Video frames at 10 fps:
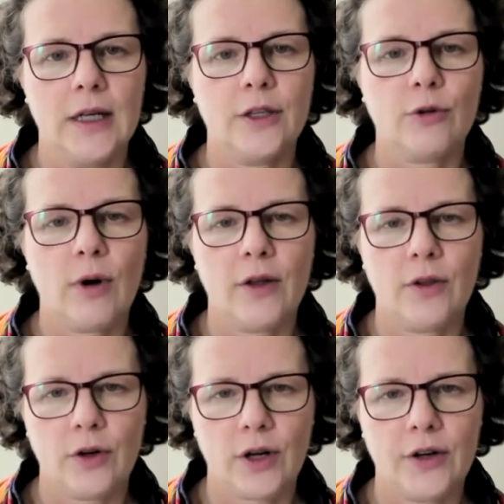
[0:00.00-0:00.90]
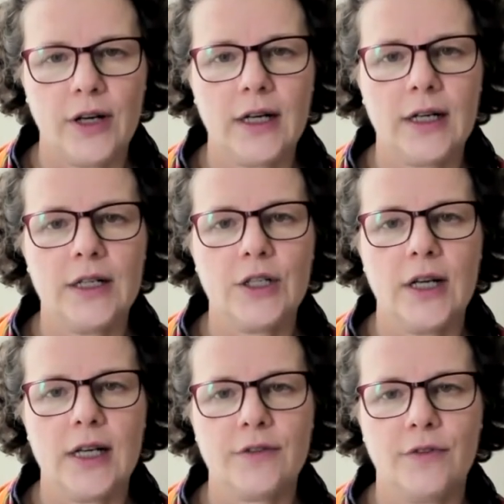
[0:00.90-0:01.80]
Throughout her career, she
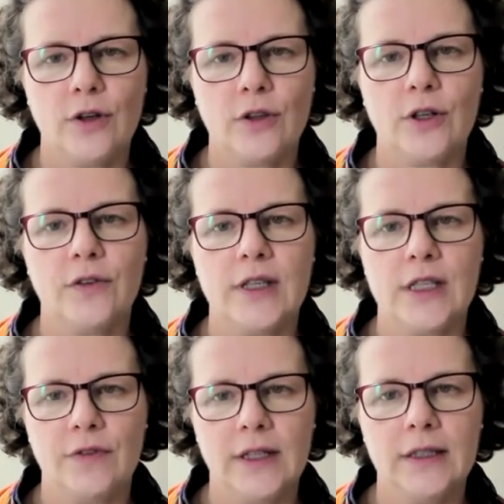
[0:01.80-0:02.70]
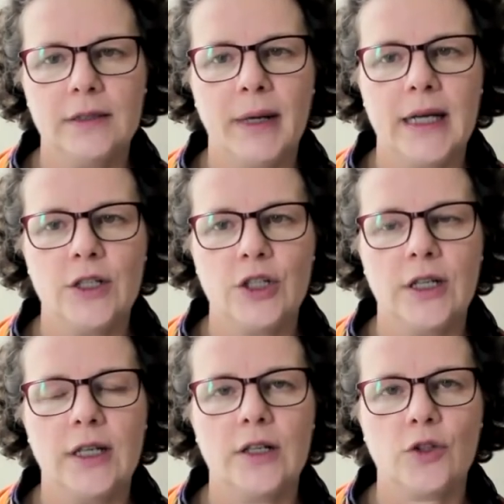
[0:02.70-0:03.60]
has furthered this field by
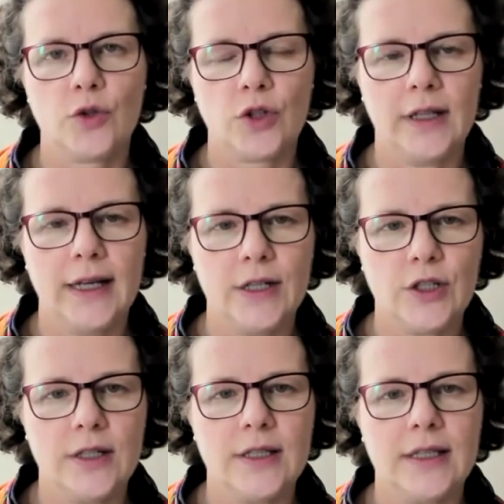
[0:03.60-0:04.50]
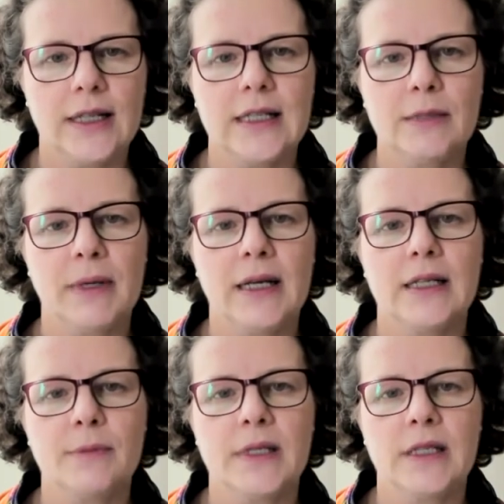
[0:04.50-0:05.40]
engineering social agents that display
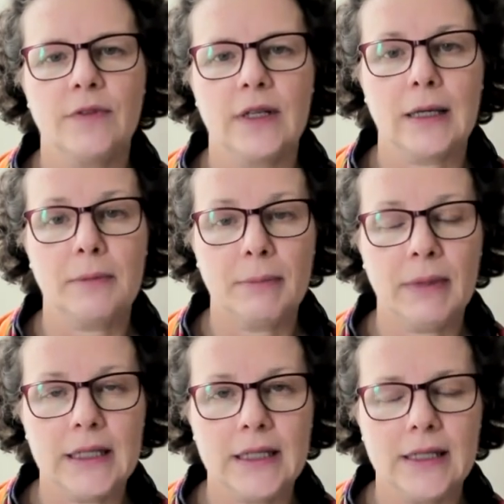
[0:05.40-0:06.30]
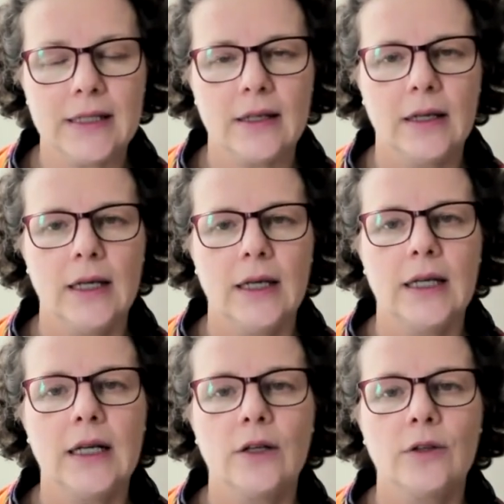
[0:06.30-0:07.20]
specific capabilities,
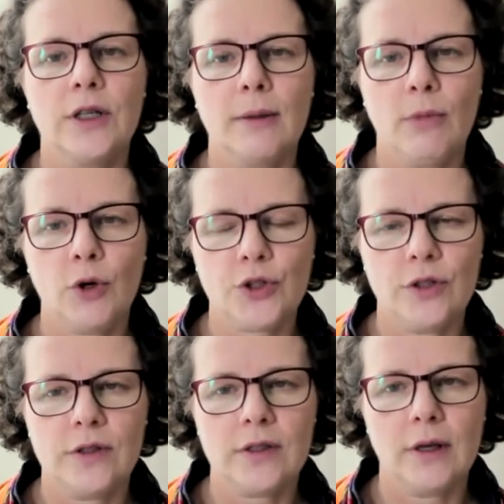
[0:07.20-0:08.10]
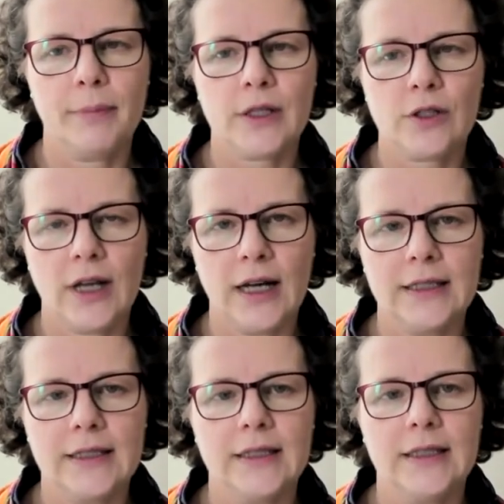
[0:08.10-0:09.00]
including emotions,
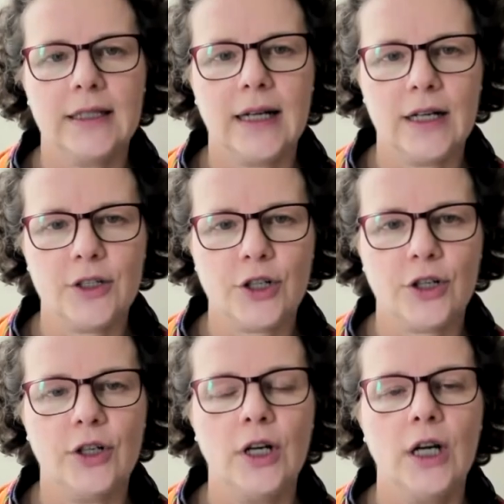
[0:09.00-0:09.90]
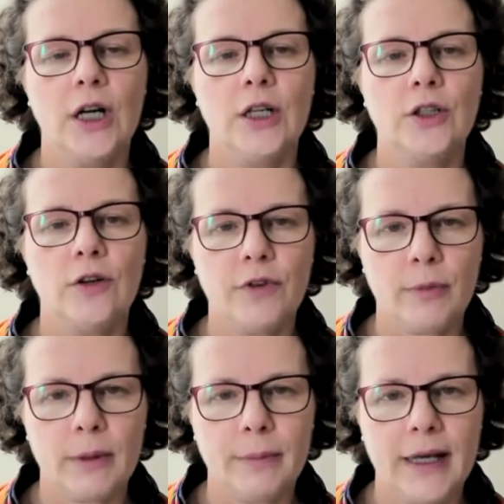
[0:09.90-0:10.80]
personality, culture,
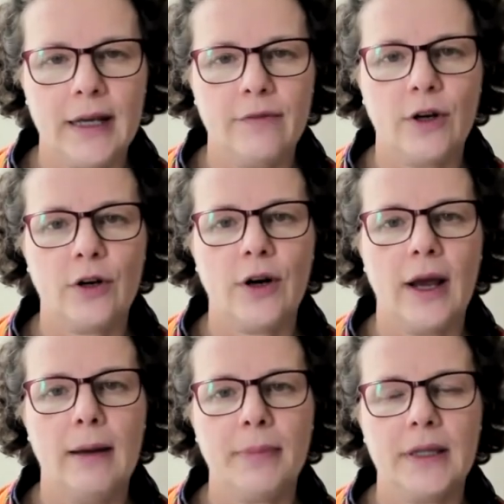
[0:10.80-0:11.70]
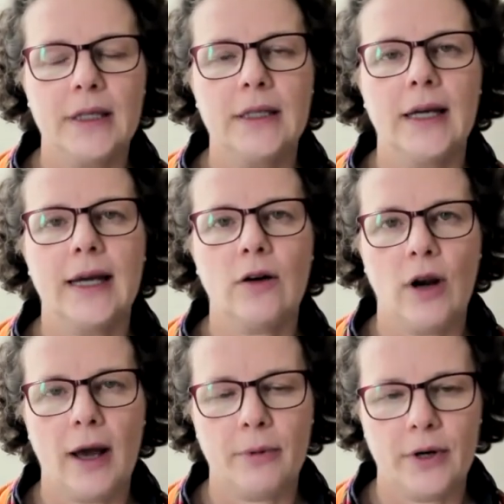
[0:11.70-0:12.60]
nonverbal behavior, empathy, and
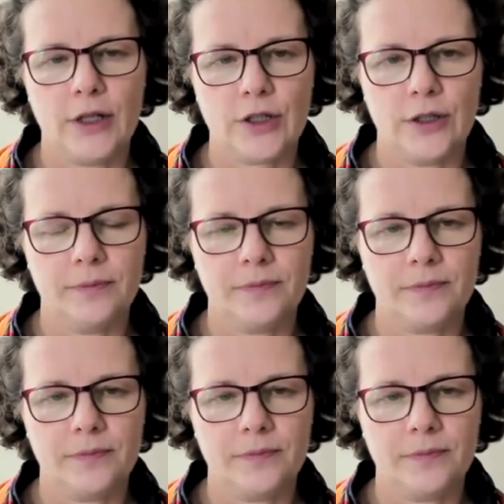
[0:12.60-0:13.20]
collaboration.